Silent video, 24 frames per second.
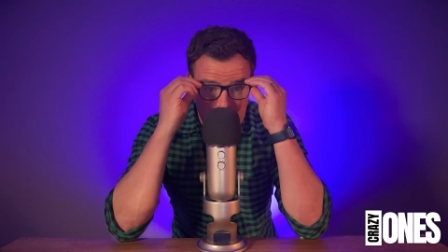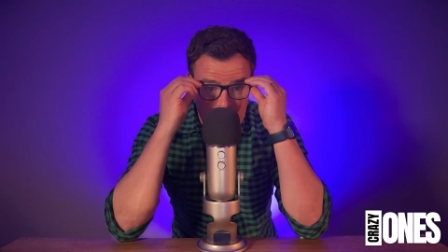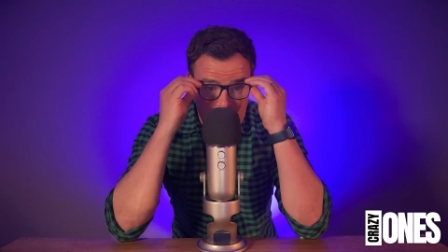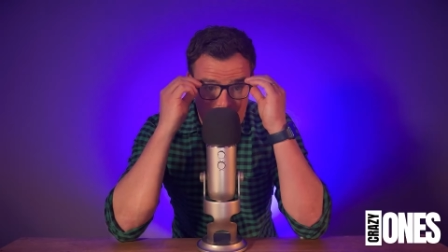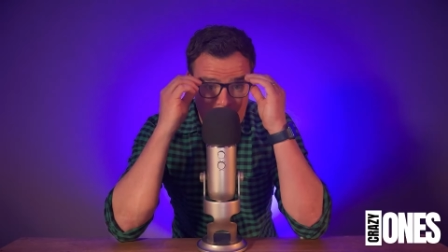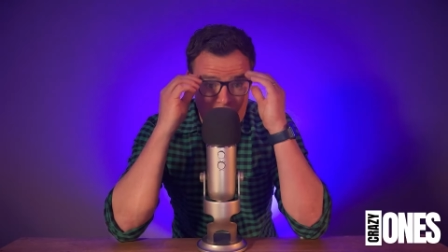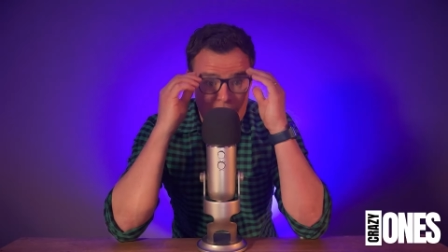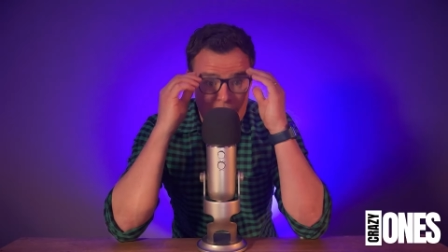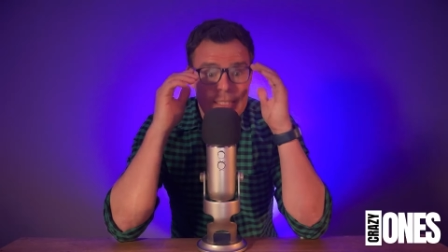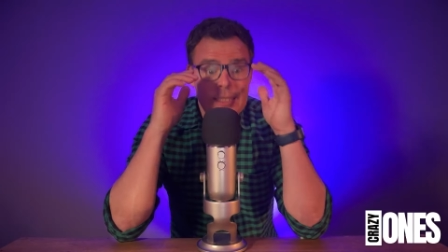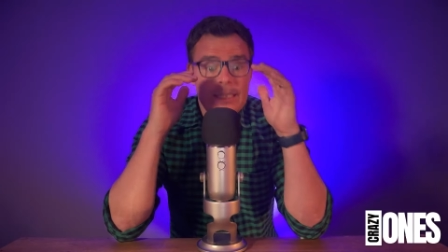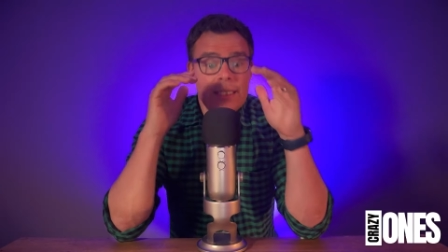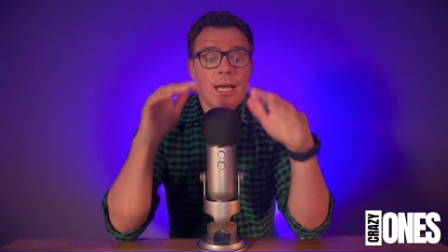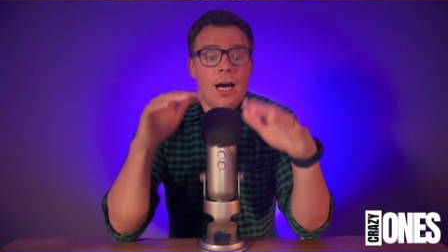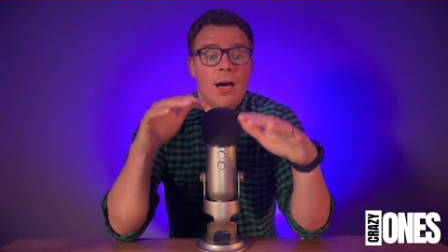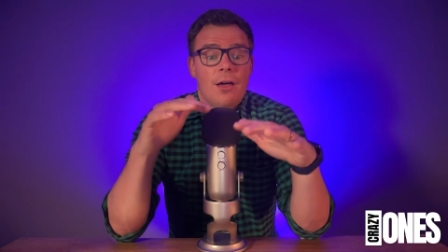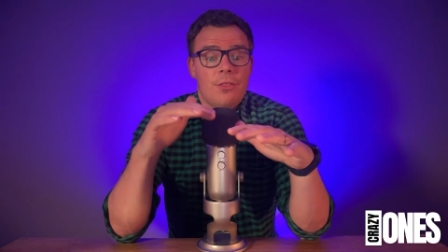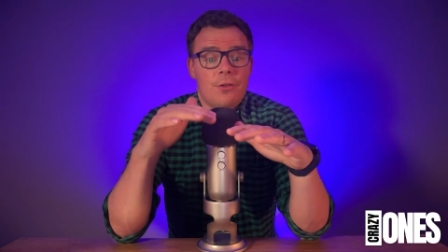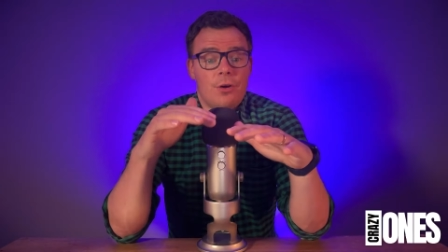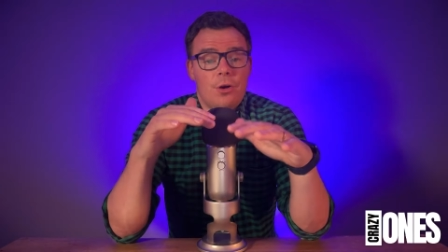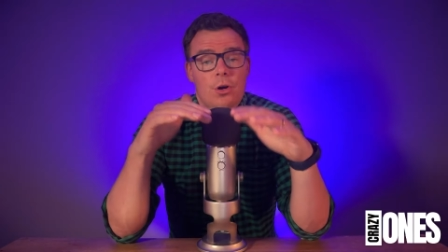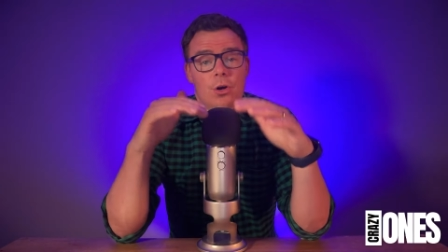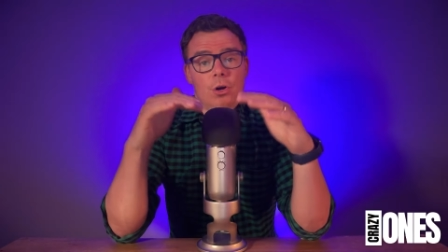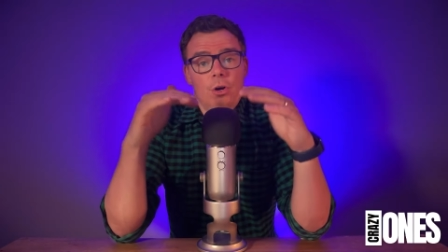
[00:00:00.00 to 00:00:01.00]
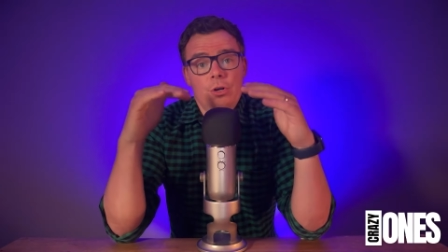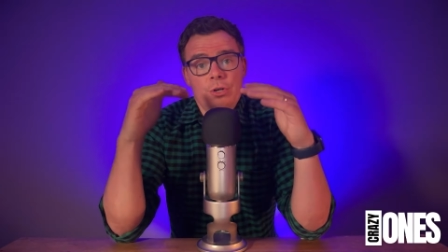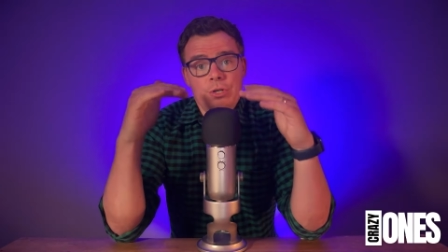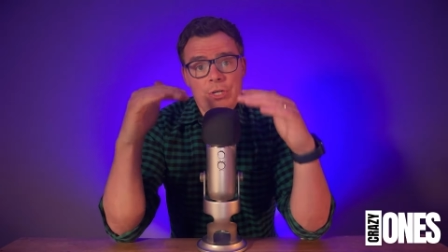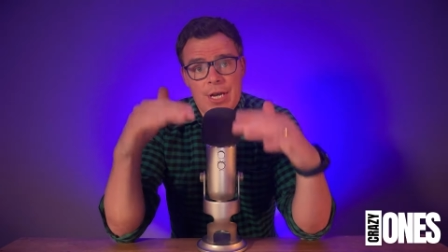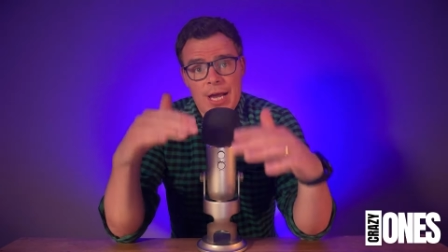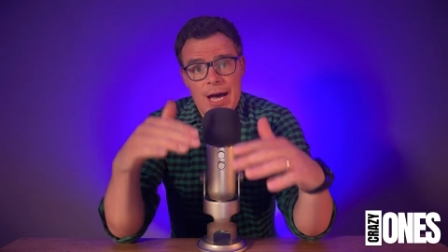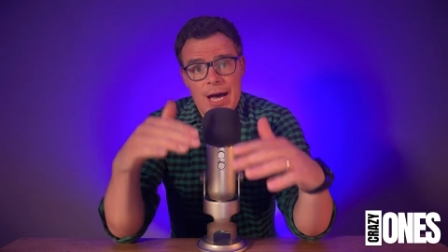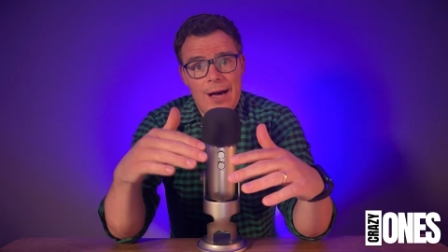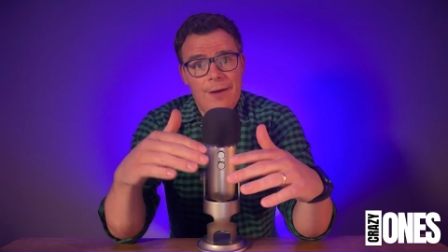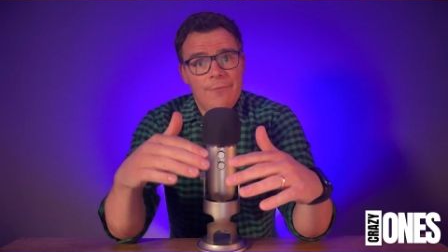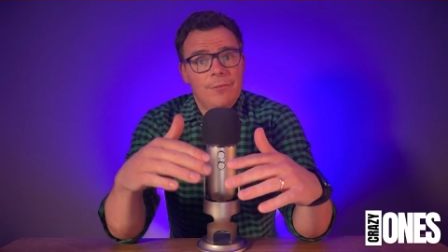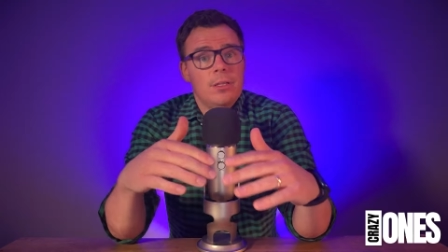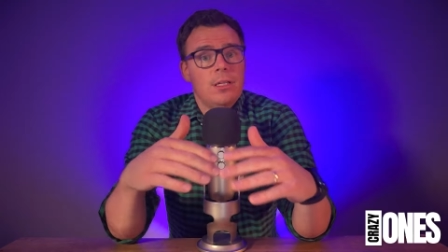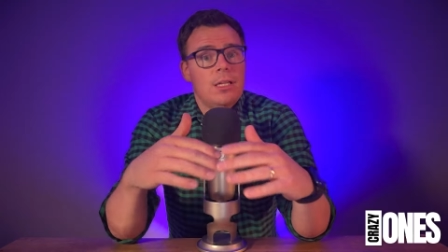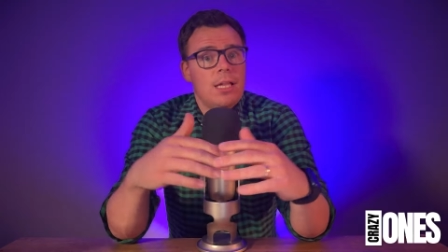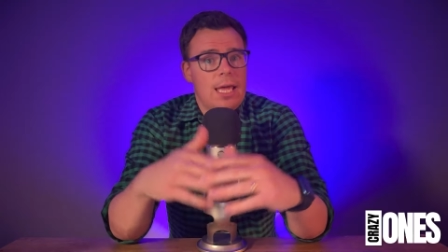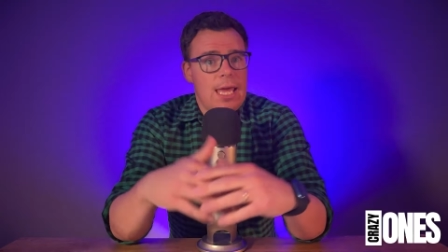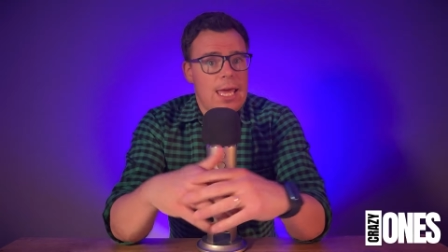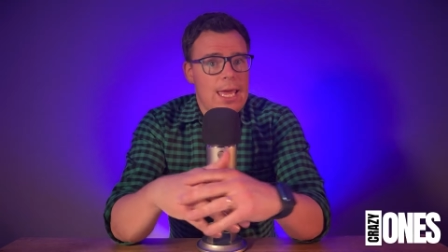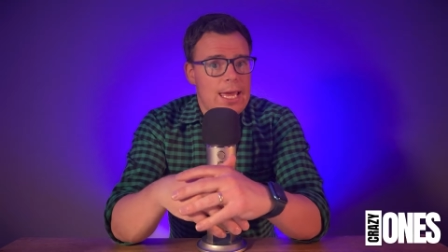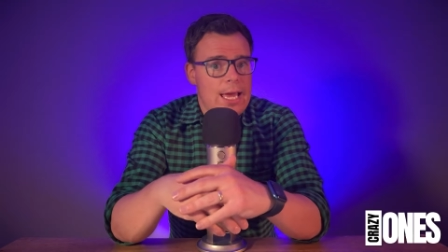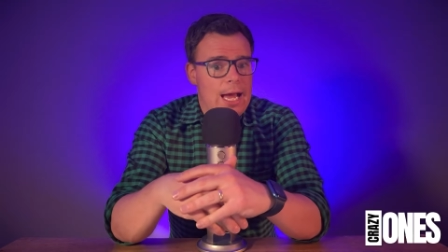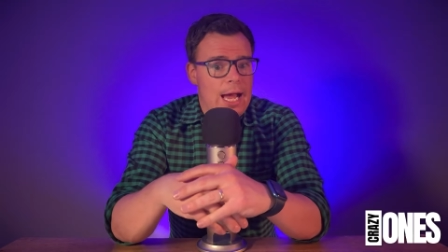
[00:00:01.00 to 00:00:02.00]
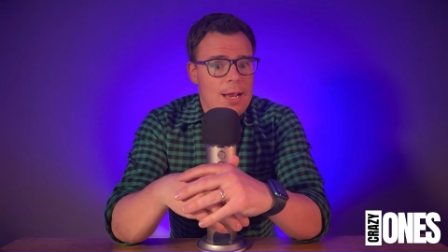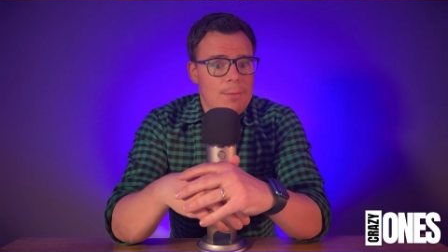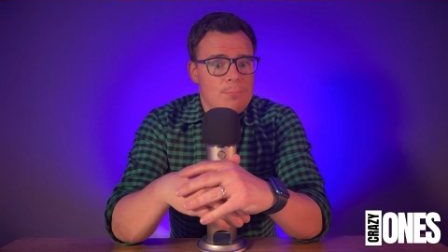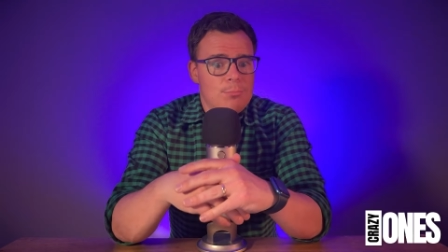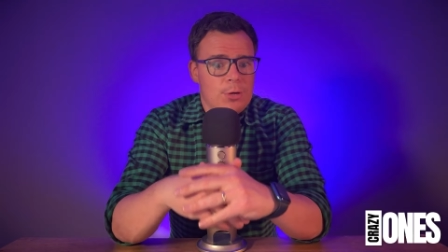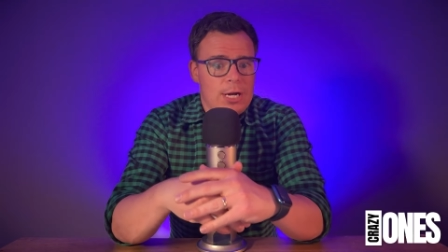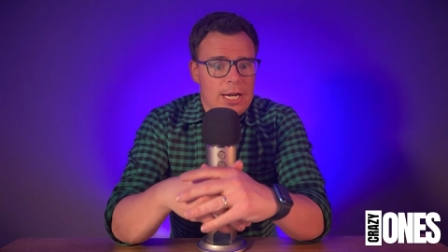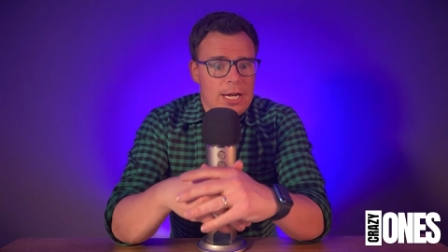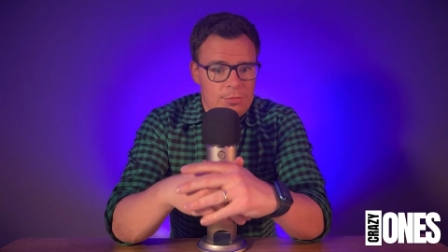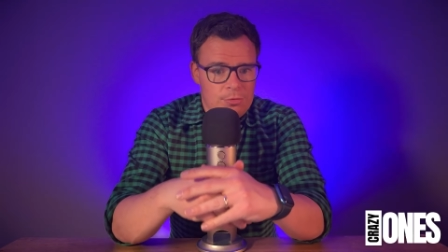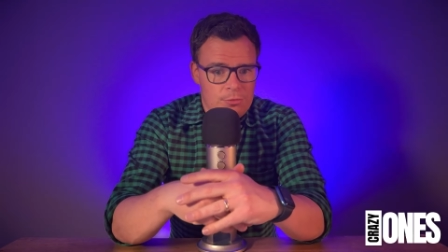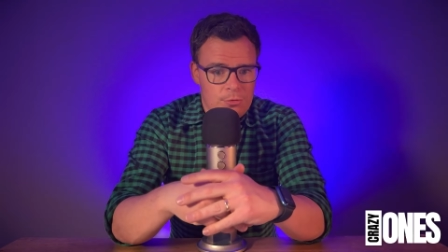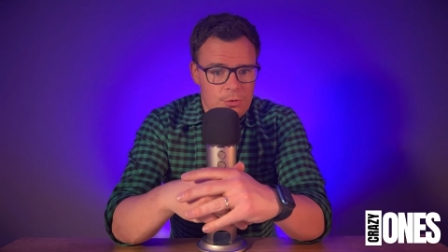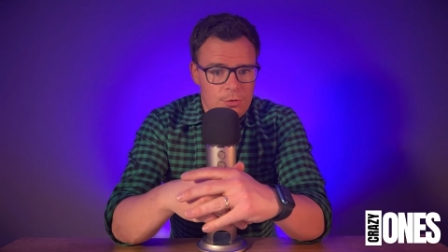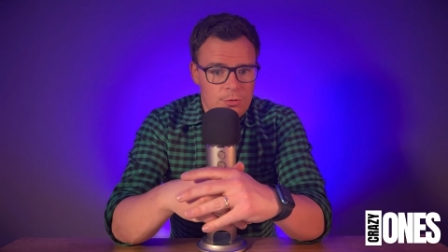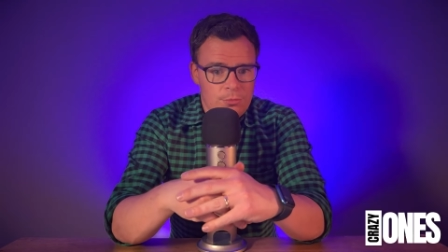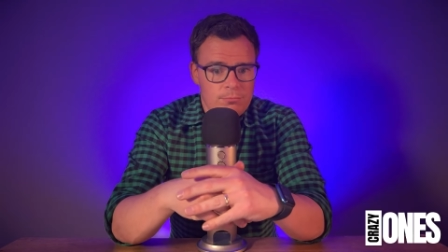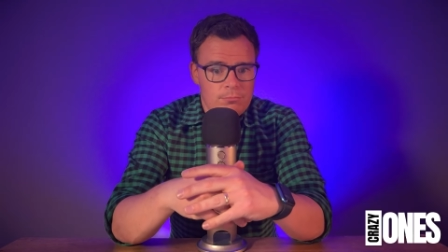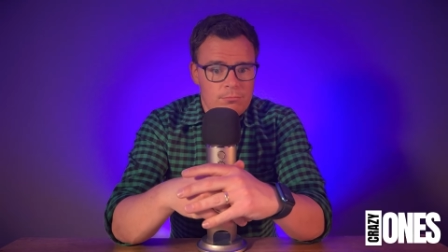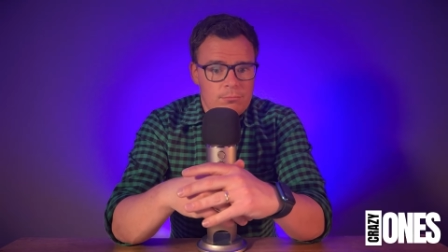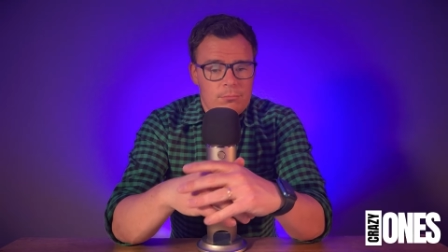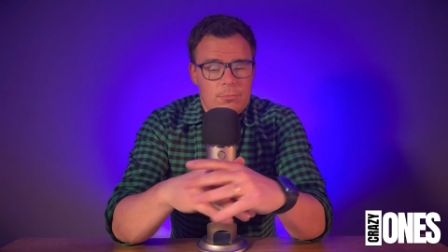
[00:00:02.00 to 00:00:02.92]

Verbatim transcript: another novel AI breakthrough,